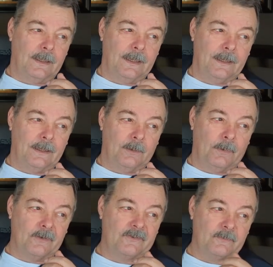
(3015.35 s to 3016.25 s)
And
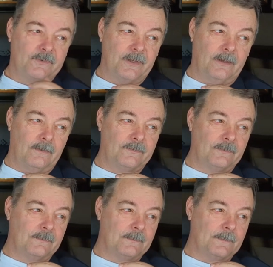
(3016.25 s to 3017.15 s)
amongst themselves,
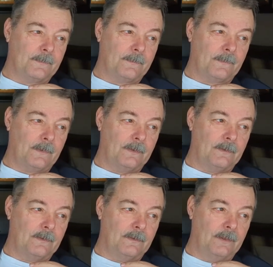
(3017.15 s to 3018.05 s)

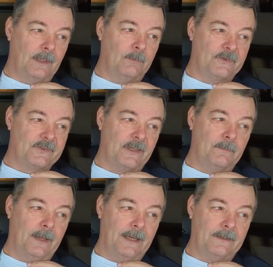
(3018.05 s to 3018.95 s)
they would say
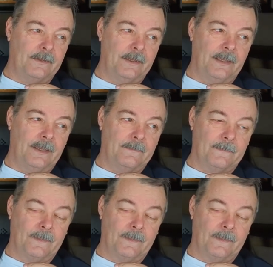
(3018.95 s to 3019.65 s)
back in the day,